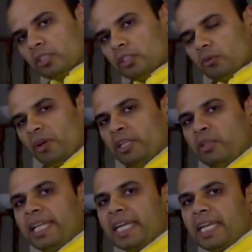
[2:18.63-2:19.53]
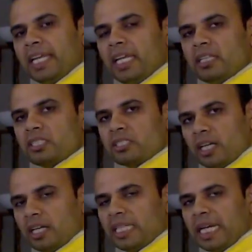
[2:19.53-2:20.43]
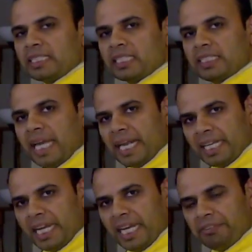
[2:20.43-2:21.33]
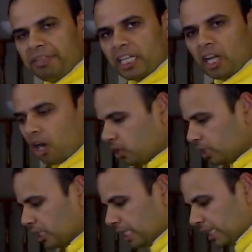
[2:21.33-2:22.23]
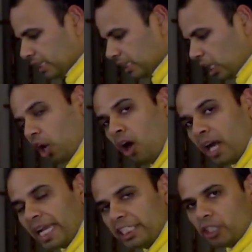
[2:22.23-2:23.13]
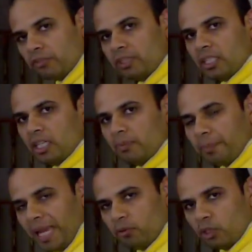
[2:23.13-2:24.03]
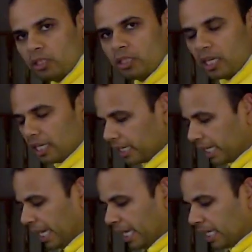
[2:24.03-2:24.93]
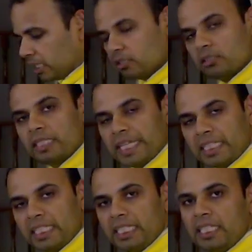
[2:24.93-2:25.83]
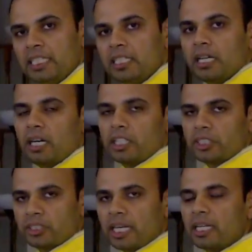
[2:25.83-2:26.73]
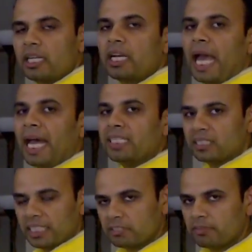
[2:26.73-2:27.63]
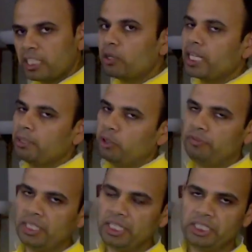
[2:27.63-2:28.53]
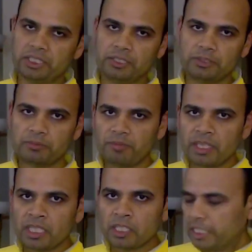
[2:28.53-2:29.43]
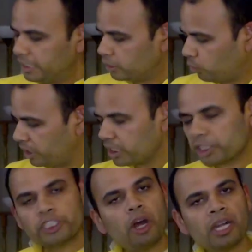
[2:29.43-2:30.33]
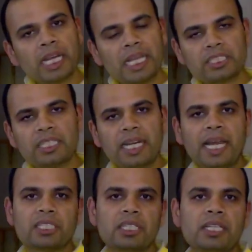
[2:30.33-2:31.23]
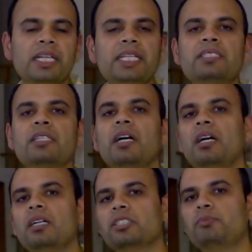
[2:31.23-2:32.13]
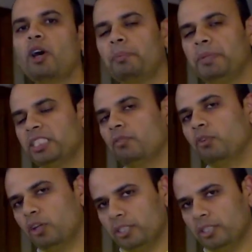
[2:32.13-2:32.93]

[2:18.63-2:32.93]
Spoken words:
when you take a stud that's exactly 8 feet long, the long edge of the plywood can take the stud as is without any modifications. It's only the short edge that actually needs a smaller piece of wood.